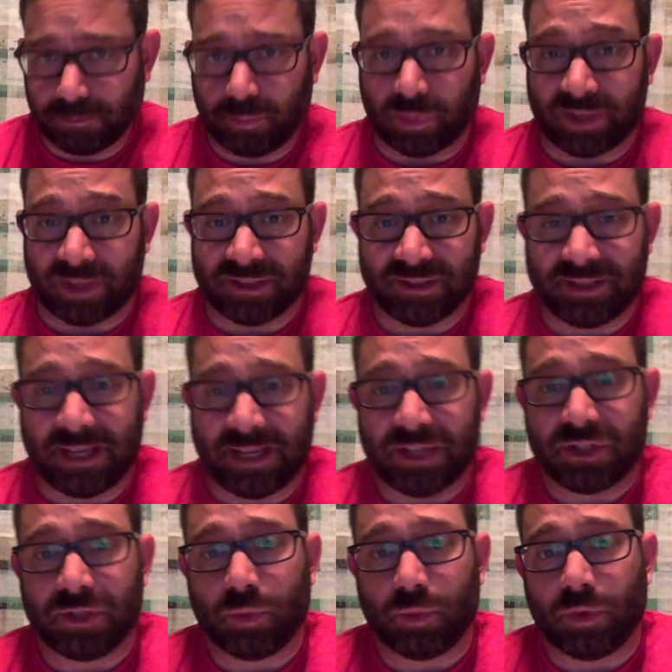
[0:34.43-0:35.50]

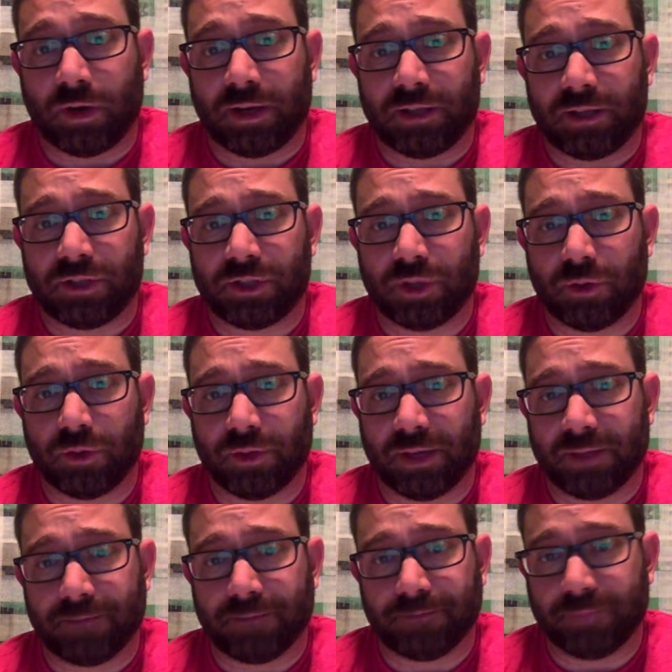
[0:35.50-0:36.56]
presentation where I show
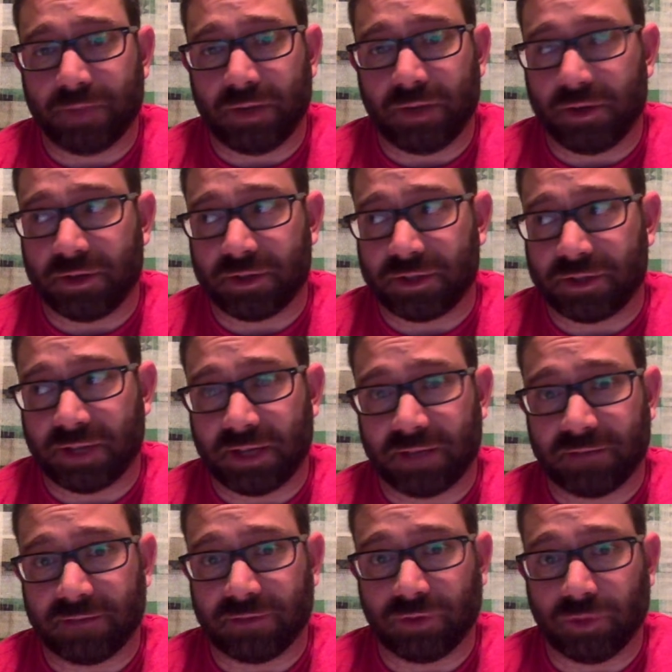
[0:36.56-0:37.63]
that their understanding
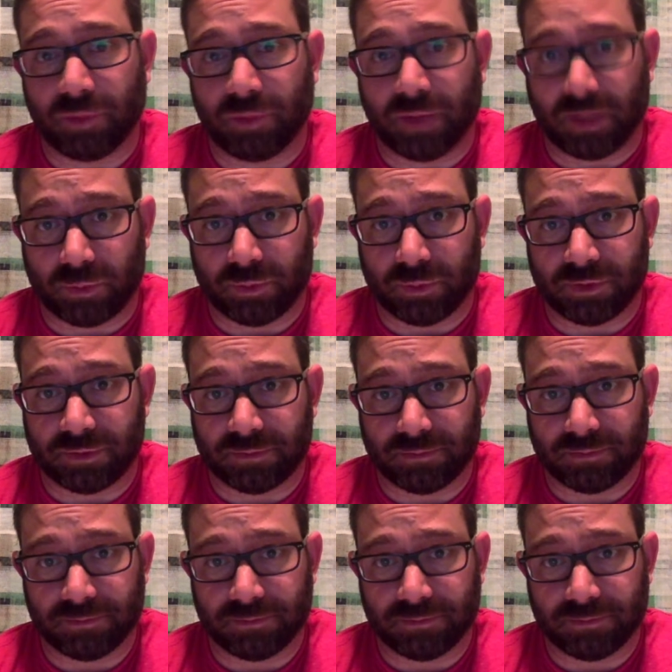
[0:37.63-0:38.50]
of de Lubac was